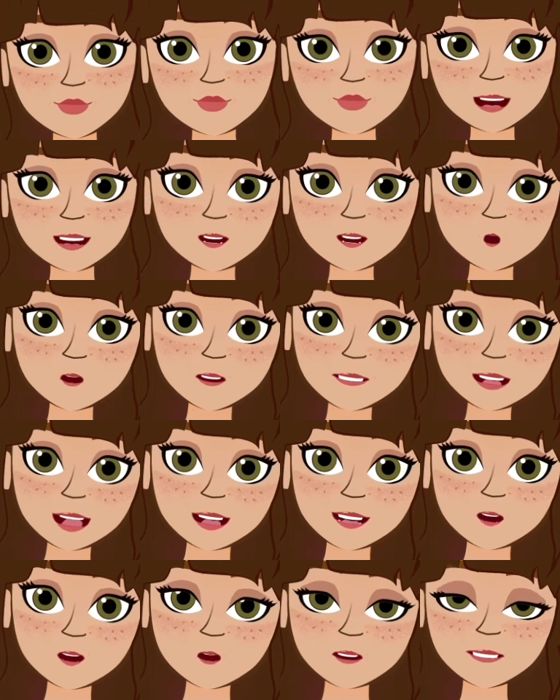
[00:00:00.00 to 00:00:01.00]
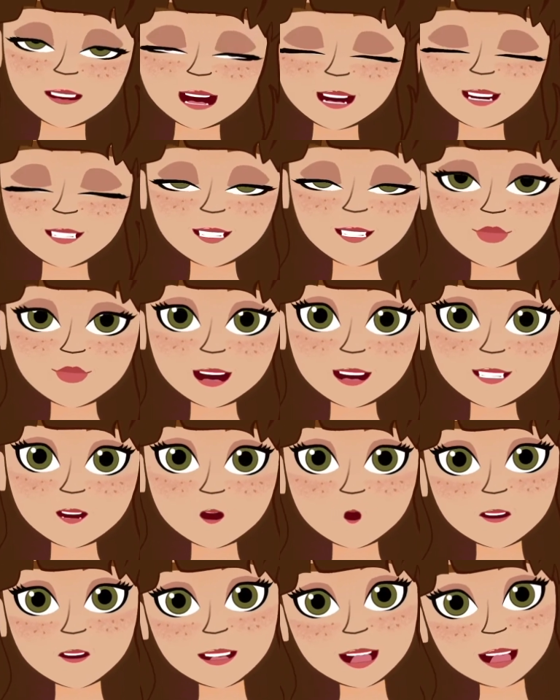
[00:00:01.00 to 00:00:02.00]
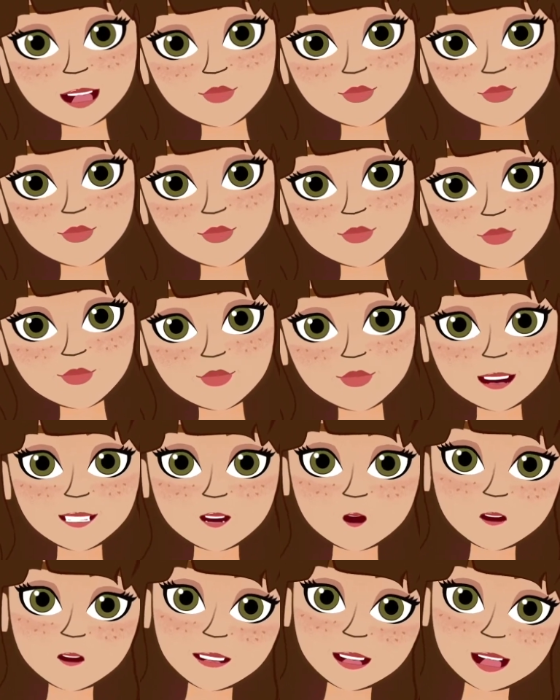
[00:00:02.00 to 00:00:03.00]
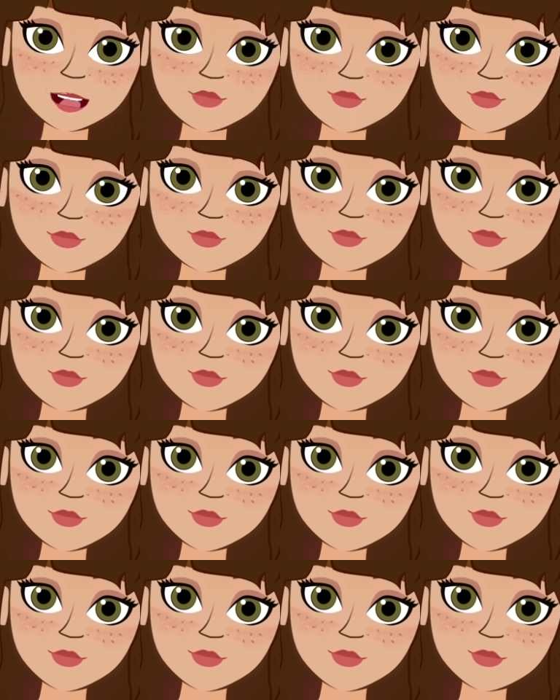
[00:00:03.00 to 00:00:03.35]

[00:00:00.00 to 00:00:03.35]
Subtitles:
I told her that I was looking for a job. Any job.